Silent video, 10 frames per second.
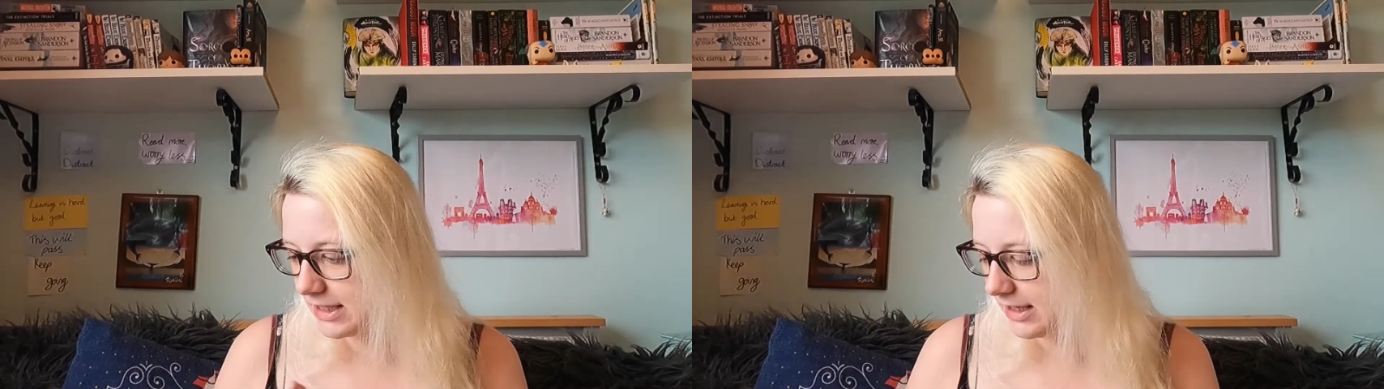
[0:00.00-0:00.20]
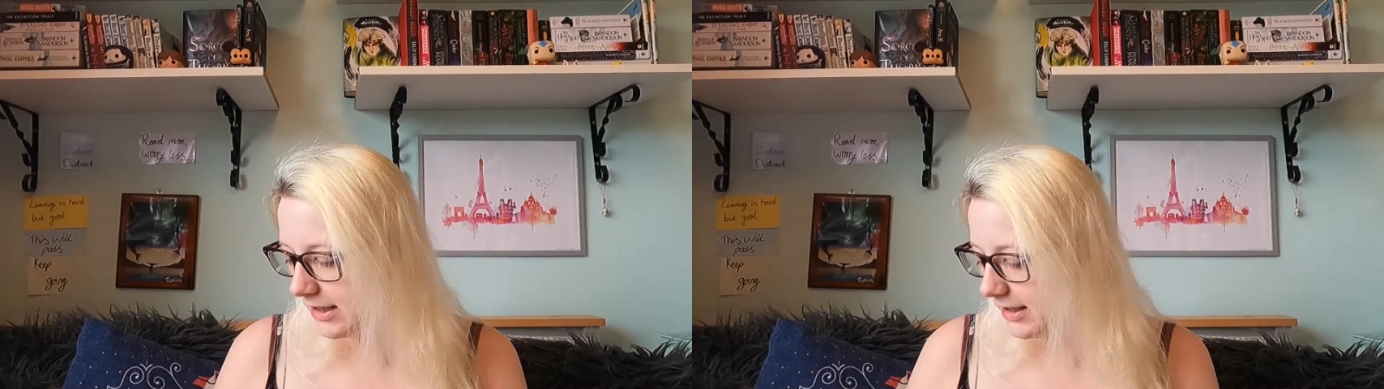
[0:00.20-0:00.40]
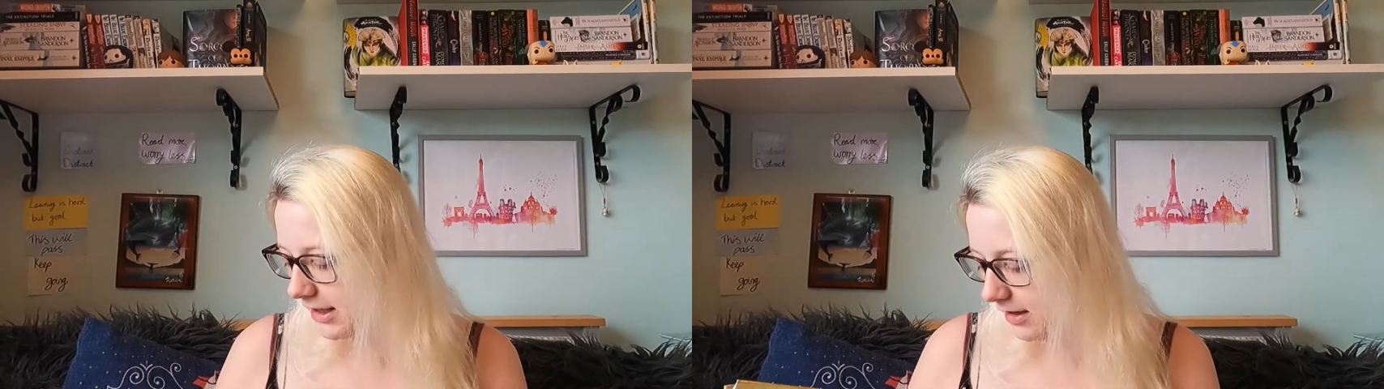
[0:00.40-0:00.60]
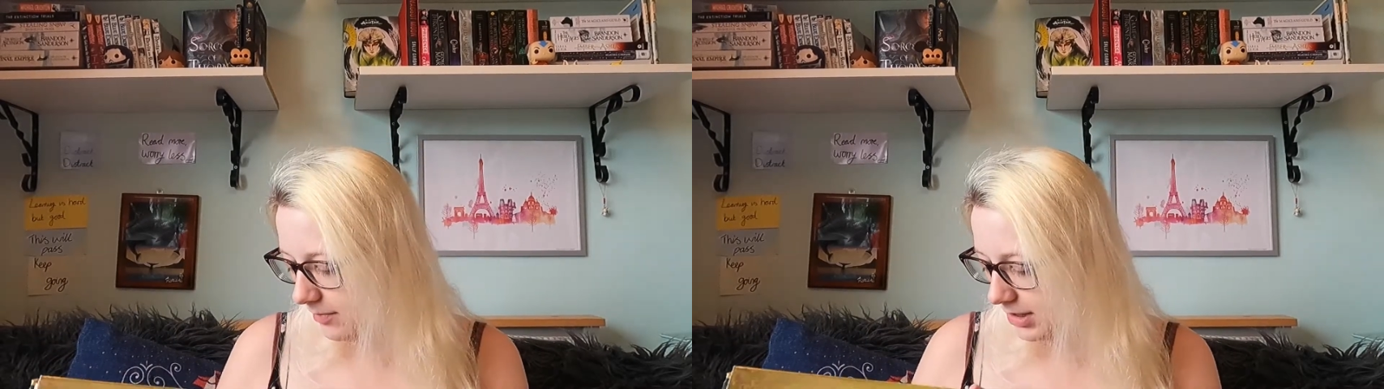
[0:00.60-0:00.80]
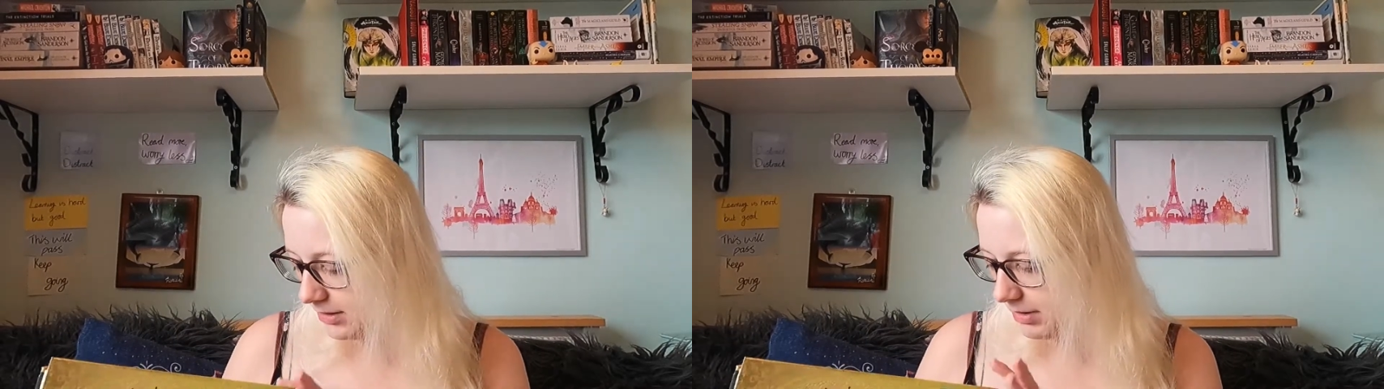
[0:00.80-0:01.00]
And how
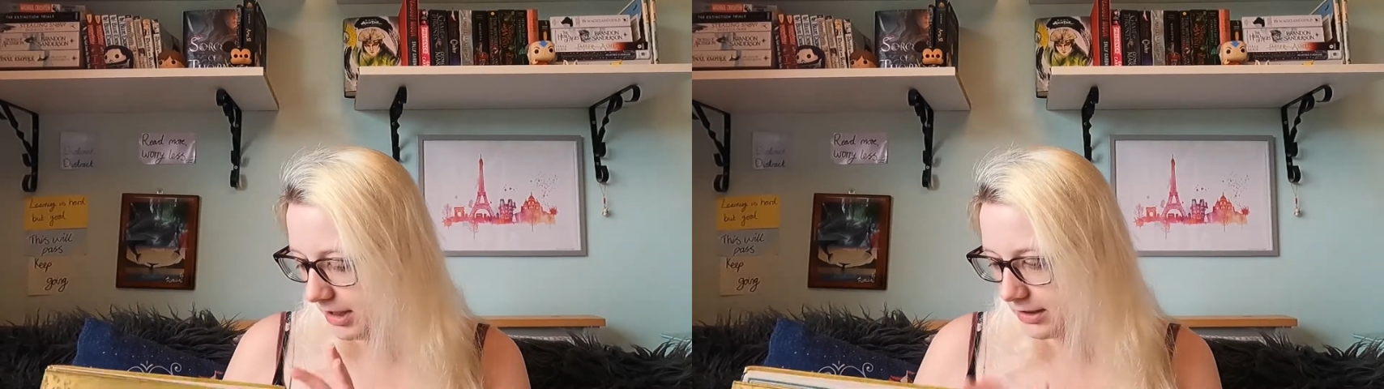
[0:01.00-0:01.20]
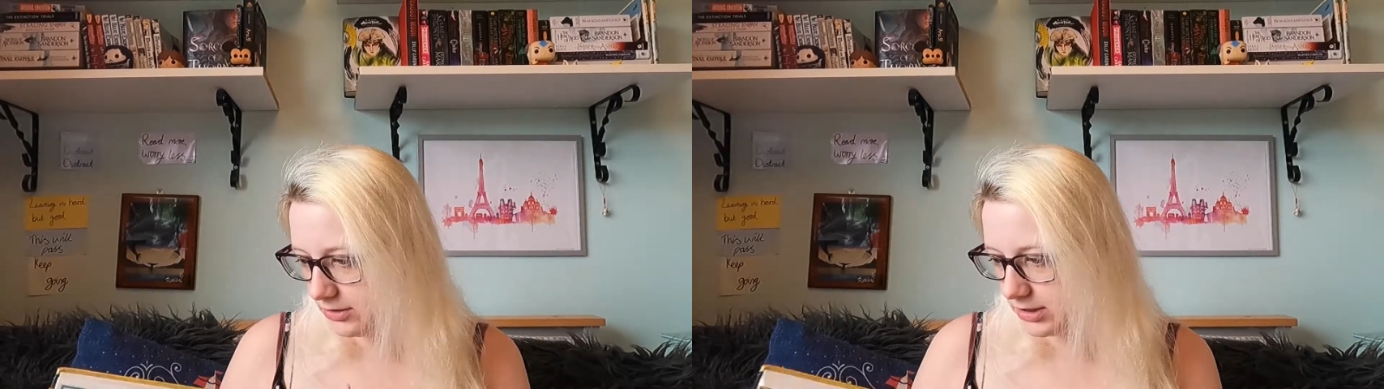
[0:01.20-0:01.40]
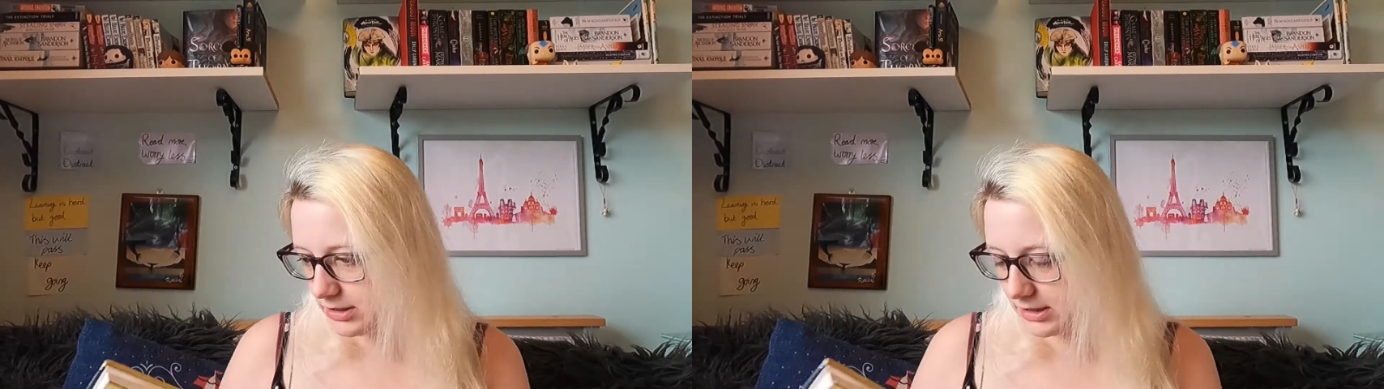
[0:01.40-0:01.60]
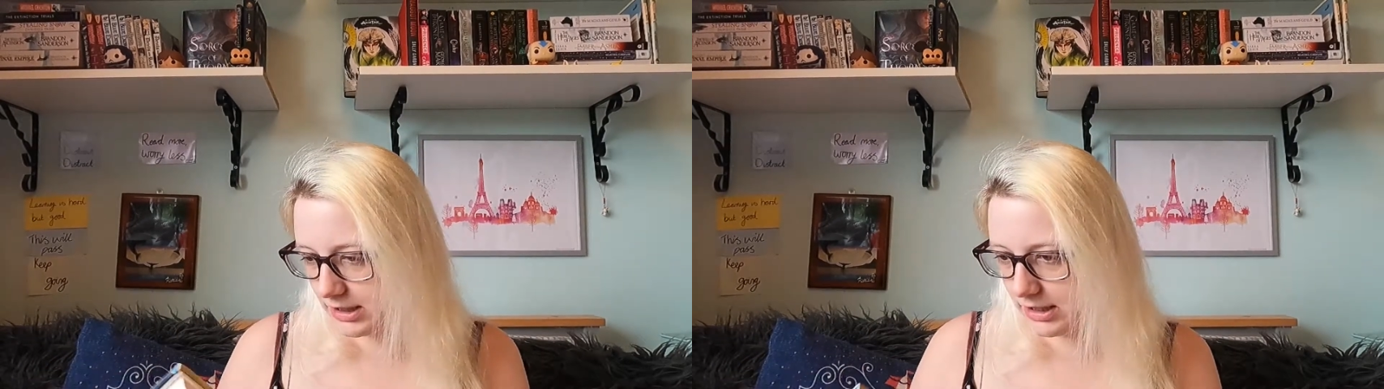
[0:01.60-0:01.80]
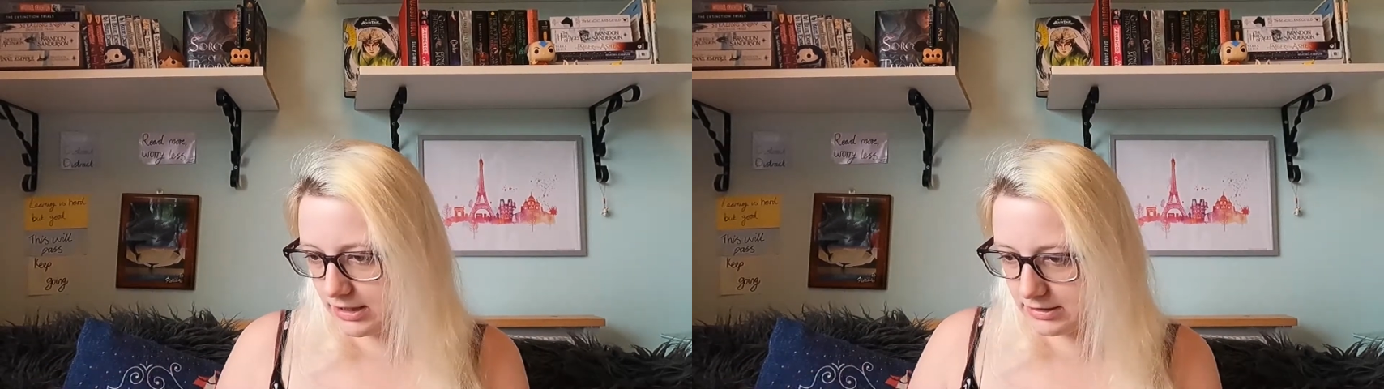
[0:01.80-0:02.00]
many pages
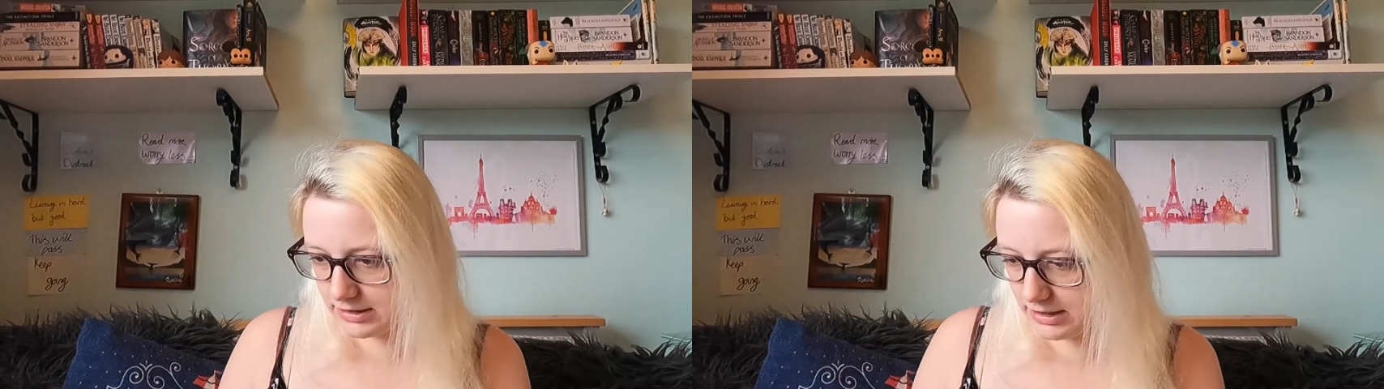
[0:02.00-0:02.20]
is